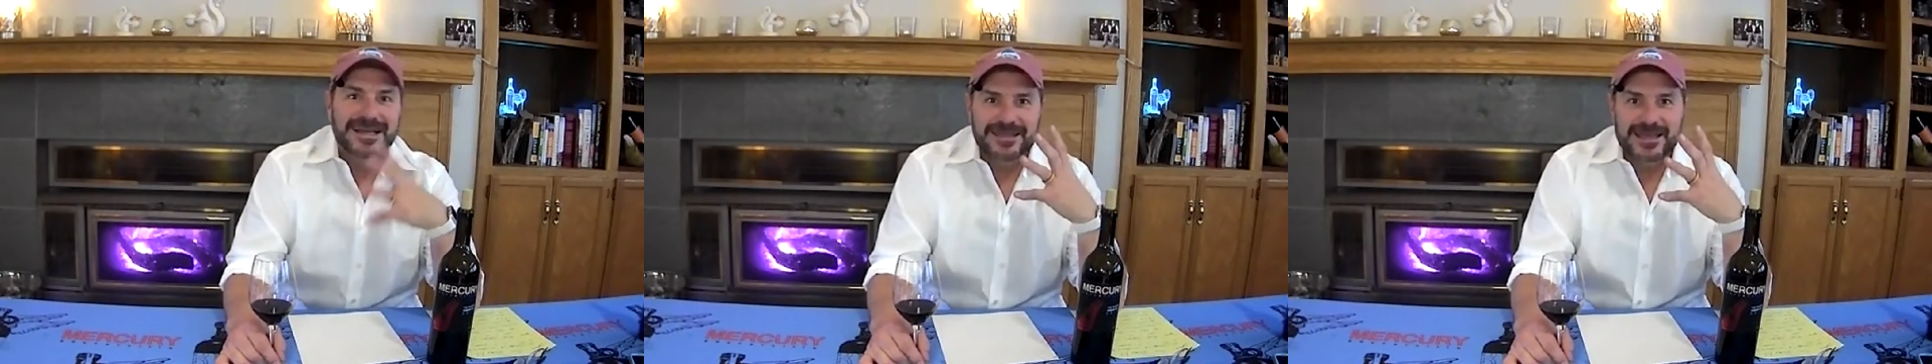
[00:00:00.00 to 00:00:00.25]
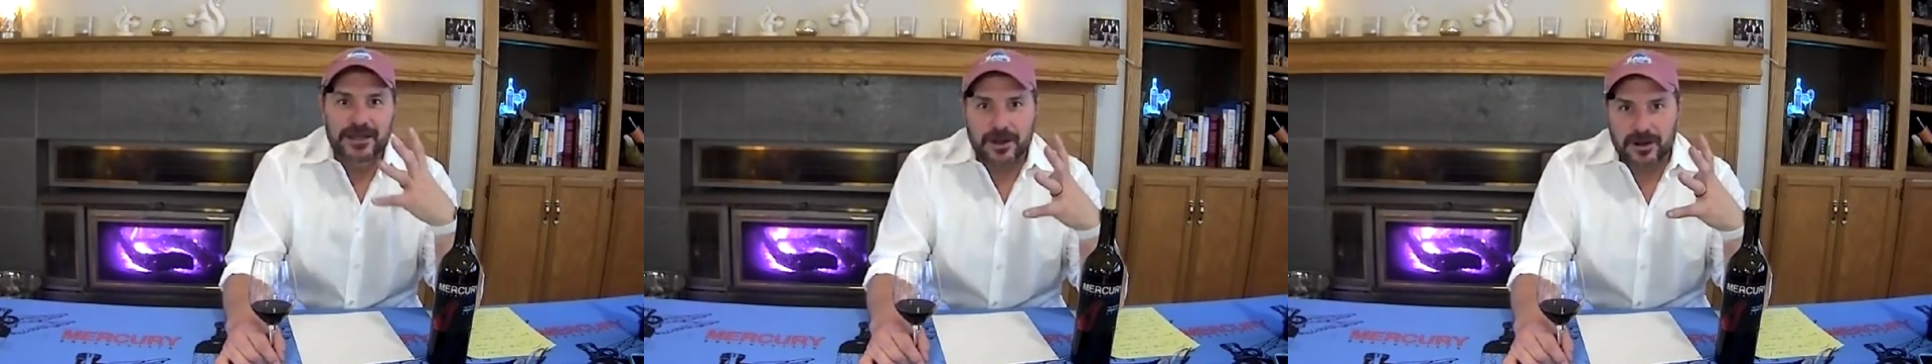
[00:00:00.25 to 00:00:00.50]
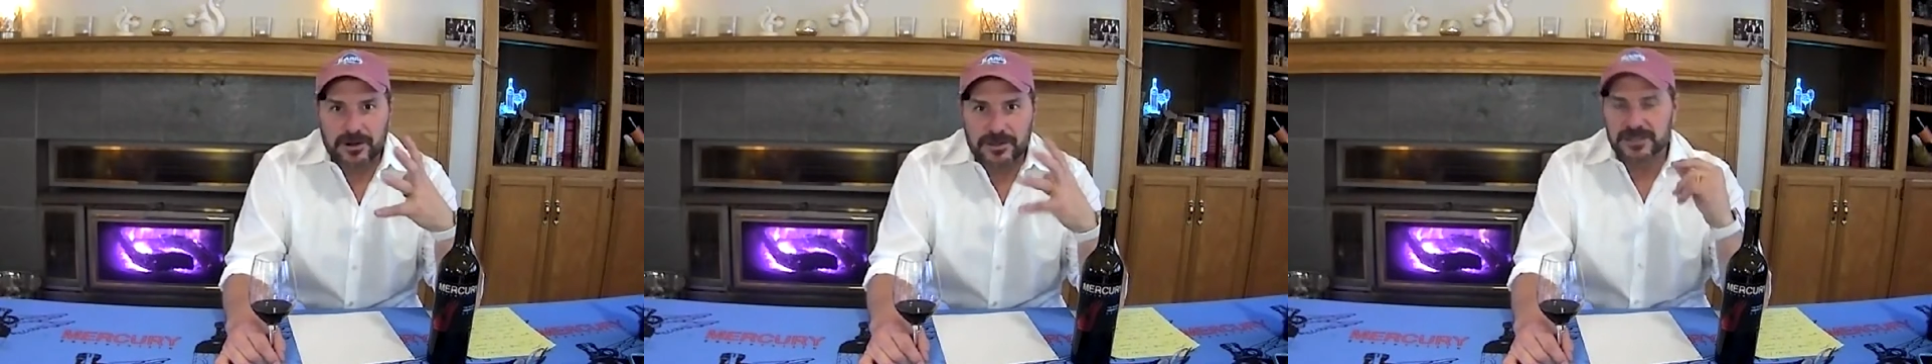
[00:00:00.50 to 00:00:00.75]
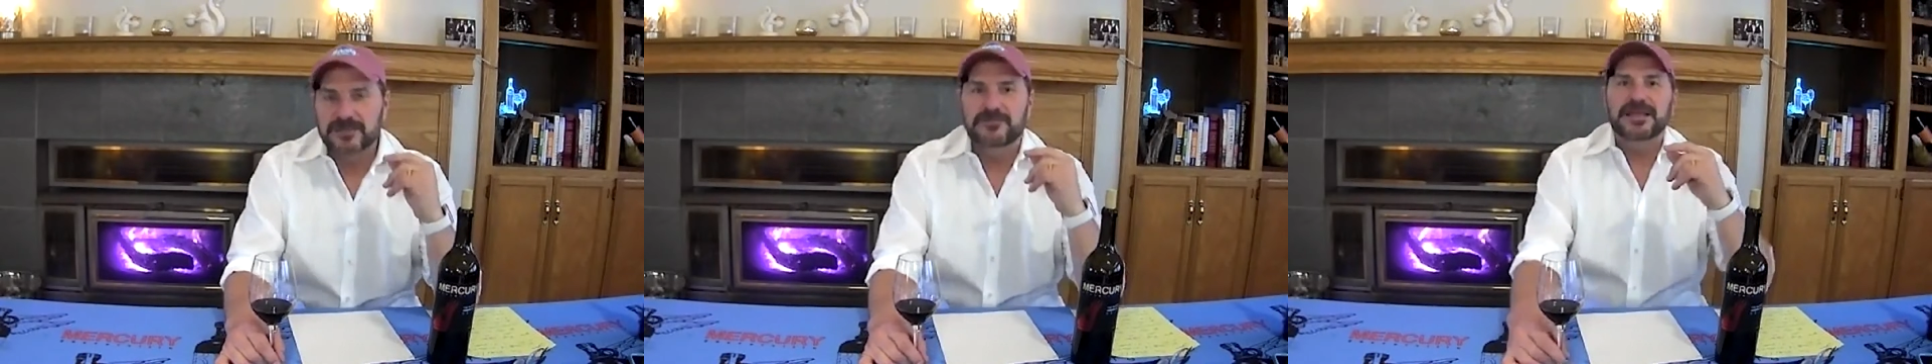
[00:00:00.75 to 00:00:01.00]
the
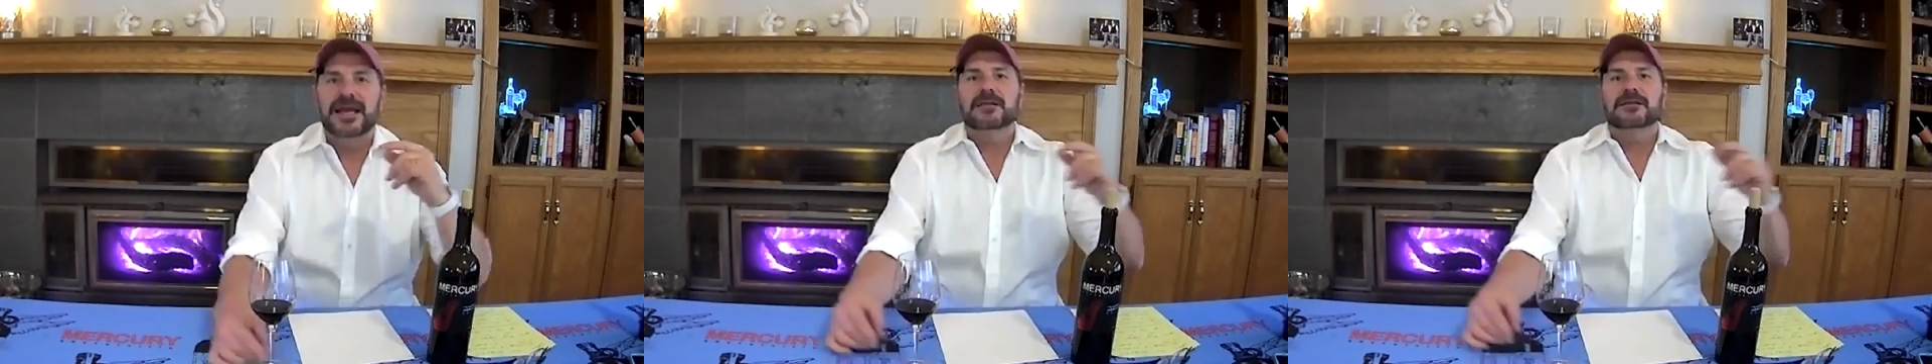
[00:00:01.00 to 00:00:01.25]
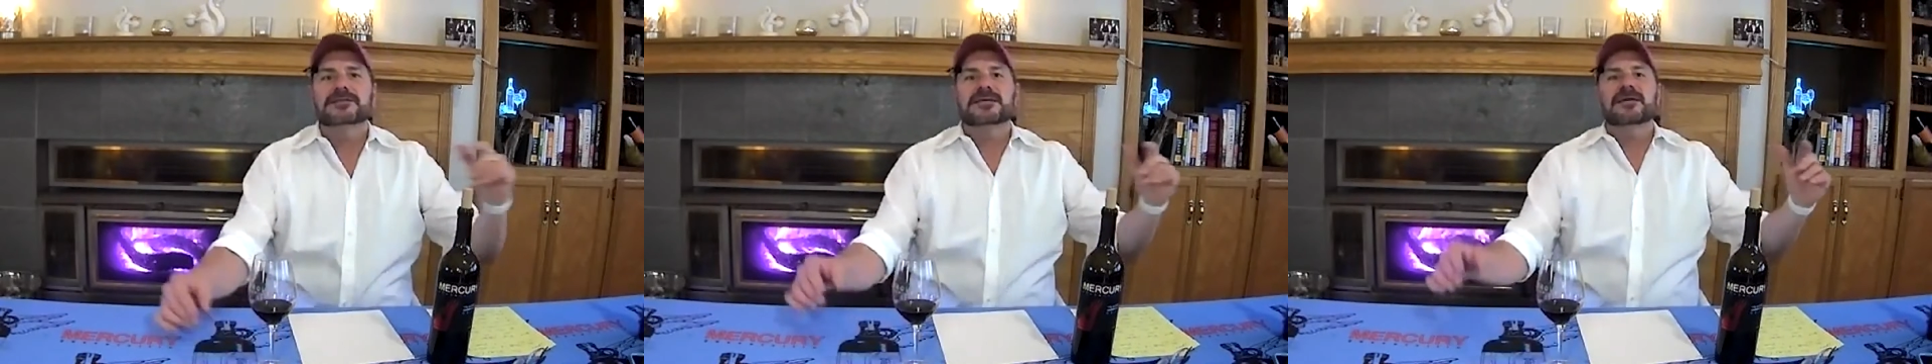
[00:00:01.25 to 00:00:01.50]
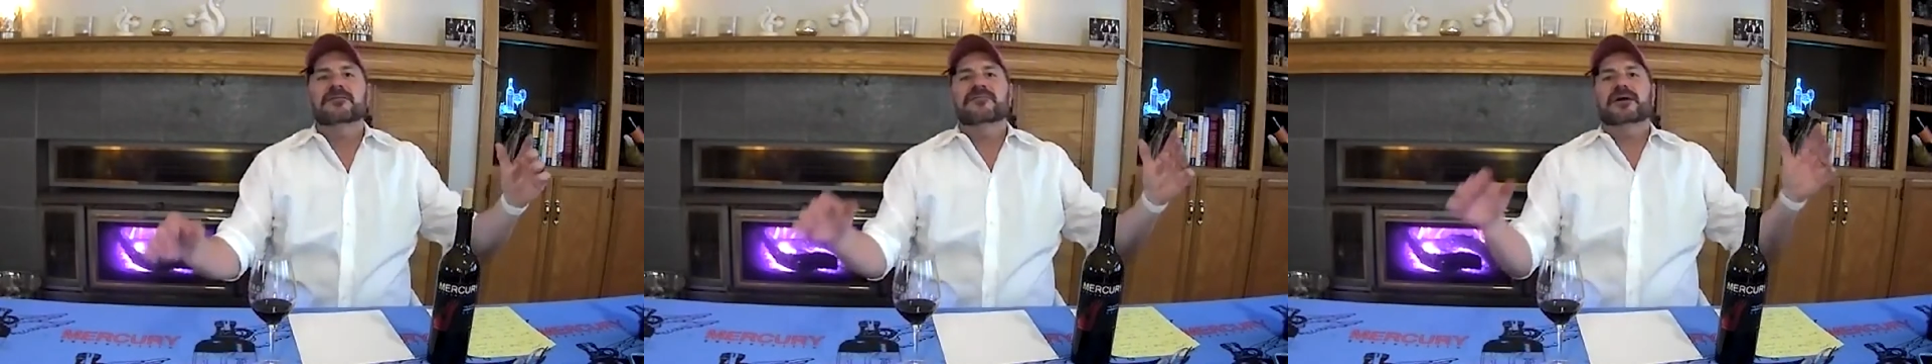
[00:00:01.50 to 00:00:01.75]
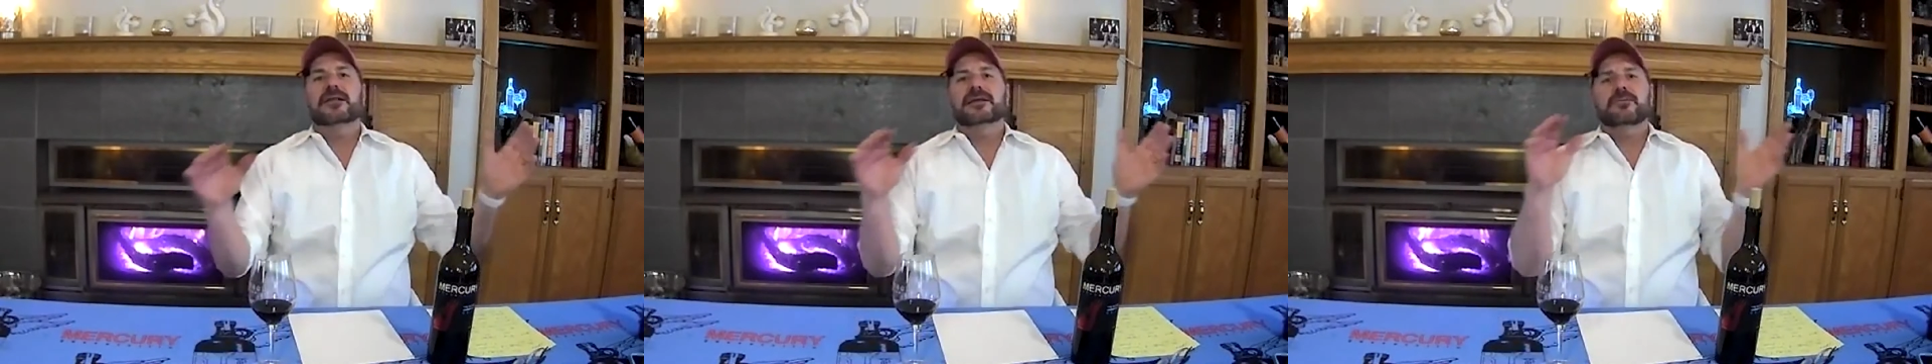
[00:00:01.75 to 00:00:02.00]
heart of the Alexander
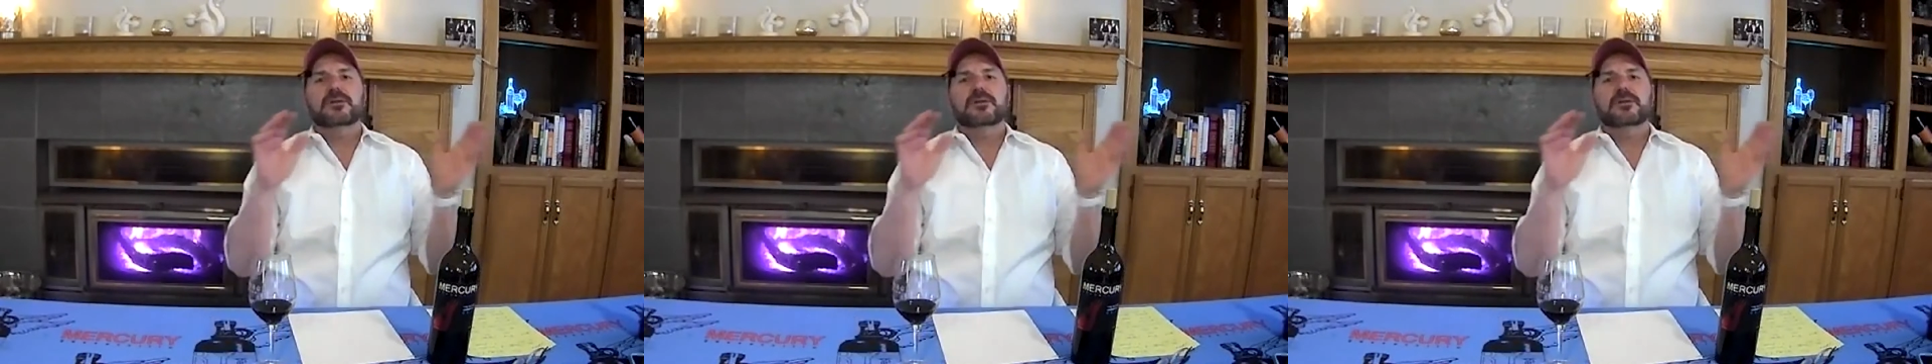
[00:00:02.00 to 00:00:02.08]
Valley,